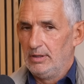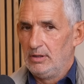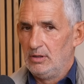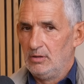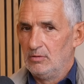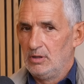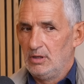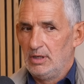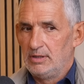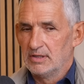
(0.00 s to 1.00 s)
you,
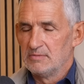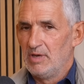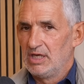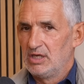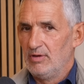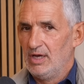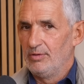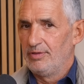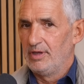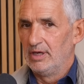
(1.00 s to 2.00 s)
it doesn't make you
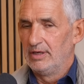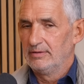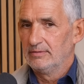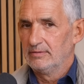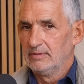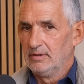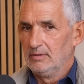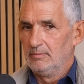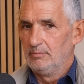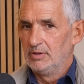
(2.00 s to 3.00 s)
healthier,
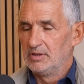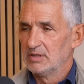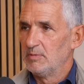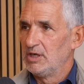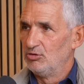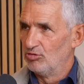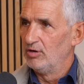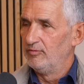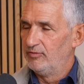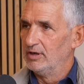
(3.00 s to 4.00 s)
but it does make you
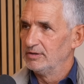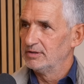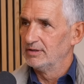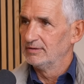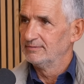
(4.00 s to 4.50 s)
grow faster.